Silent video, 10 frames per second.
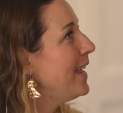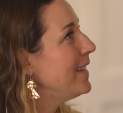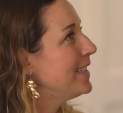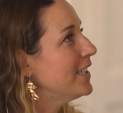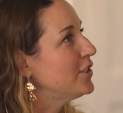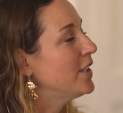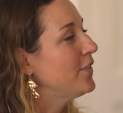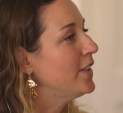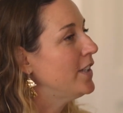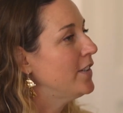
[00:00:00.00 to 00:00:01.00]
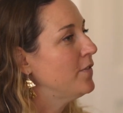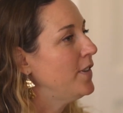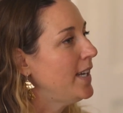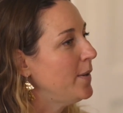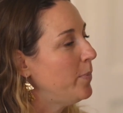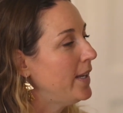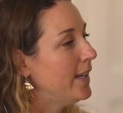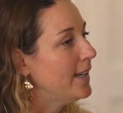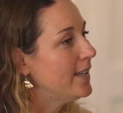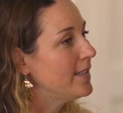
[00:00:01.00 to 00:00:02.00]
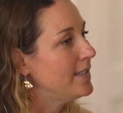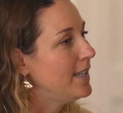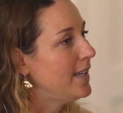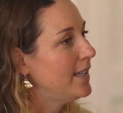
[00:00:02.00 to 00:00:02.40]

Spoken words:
And that's actually a really good read because